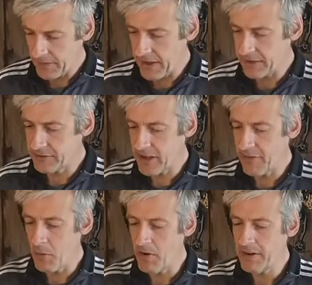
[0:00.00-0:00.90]
Like I say,
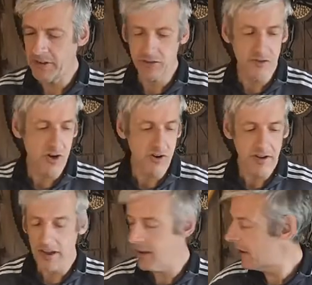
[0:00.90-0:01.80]
if I wanted it
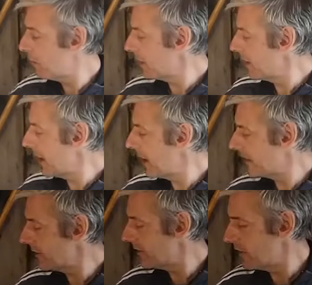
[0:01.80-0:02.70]
stronger, I wouldn't add
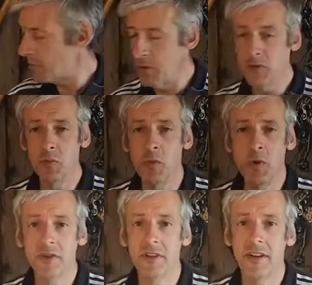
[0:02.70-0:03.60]
as much
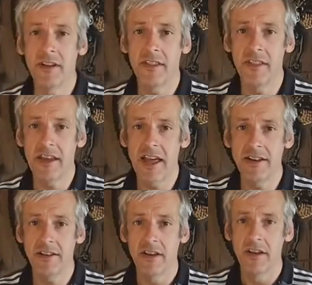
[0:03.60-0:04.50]
water at the
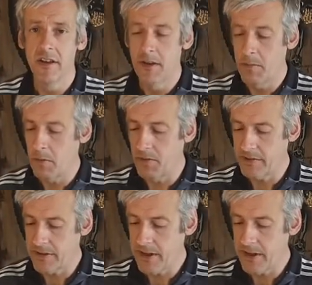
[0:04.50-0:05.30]
end, but